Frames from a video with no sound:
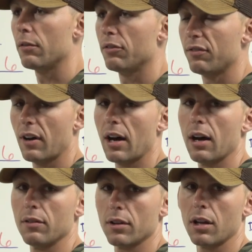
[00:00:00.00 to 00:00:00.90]
it a
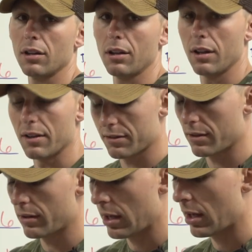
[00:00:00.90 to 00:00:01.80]
5 and not less
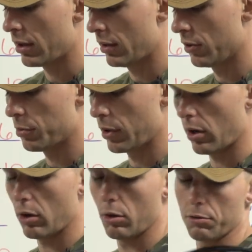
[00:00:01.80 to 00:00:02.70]
than that is
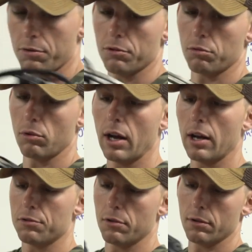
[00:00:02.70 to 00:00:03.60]
because this
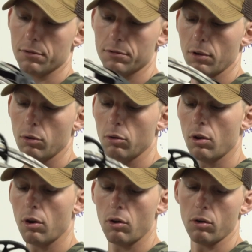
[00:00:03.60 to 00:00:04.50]
riser is so
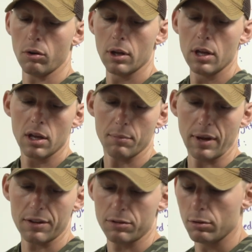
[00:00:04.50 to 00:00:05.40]
long.
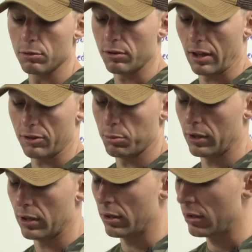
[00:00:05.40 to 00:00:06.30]
Mathews has been